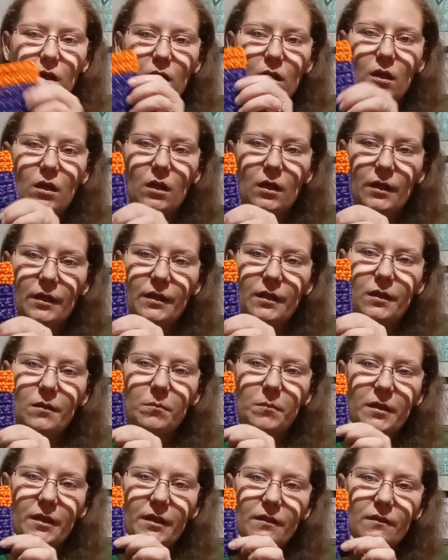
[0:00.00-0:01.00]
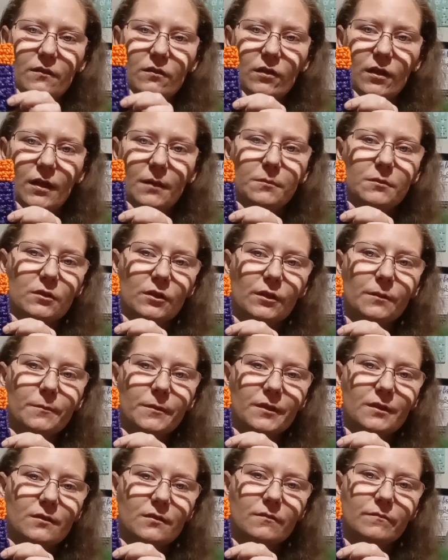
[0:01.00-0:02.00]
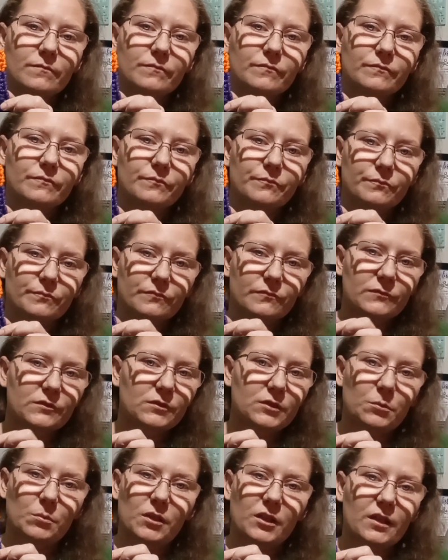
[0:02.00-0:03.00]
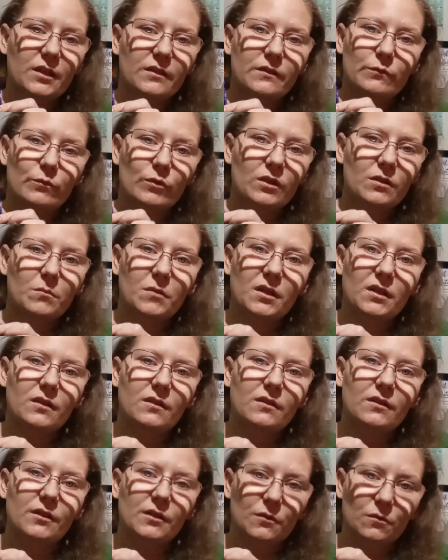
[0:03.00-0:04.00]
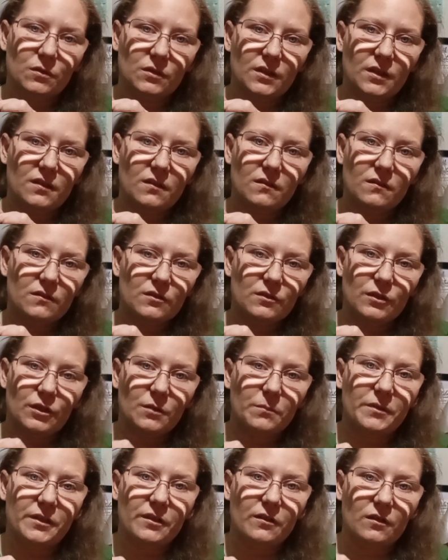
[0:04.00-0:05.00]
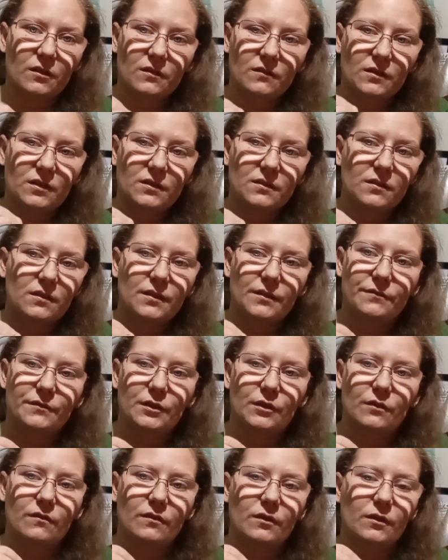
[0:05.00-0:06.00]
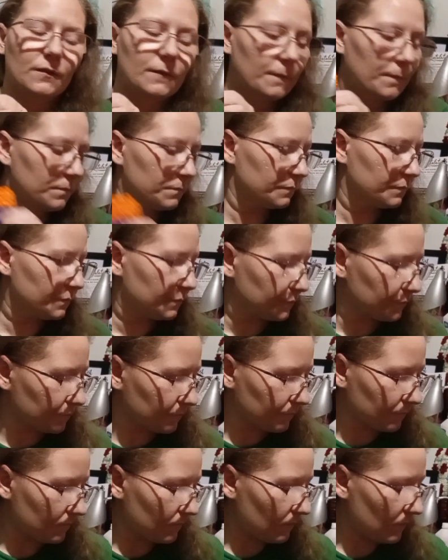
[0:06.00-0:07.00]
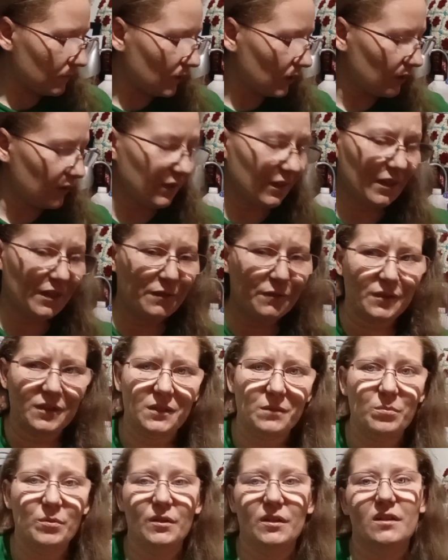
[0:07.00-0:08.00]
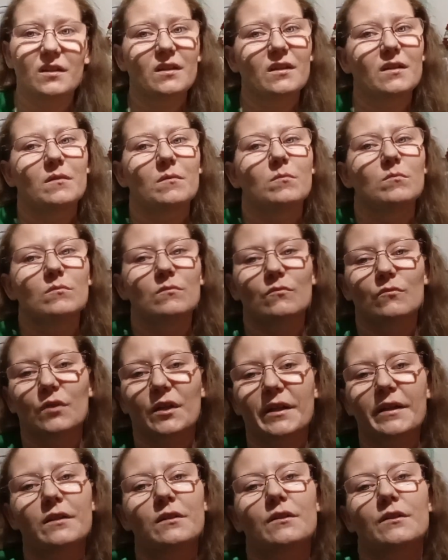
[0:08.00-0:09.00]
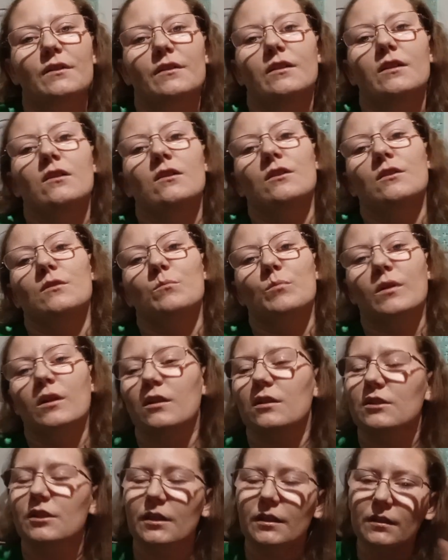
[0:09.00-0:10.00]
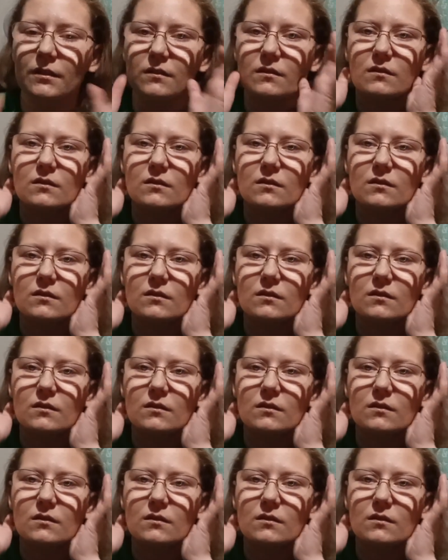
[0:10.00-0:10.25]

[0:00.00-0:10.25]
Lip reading: I end up making scrap scrubbies. Because what am I going to do with that scrubby yarn that's left over? You can't really put it in a regular yarn project.